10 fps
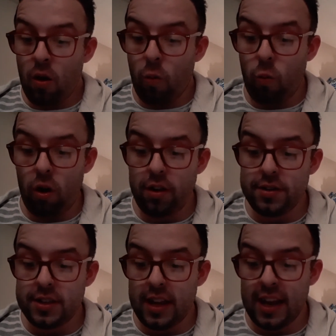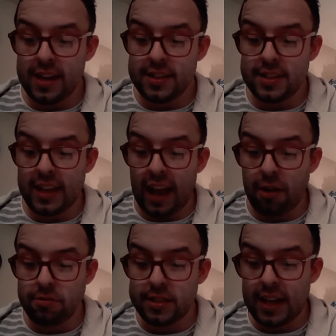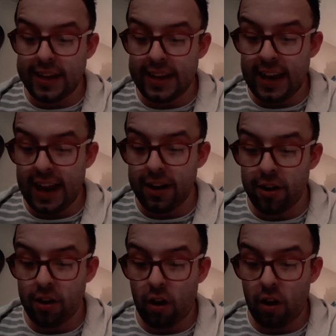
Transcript: What is the outside layer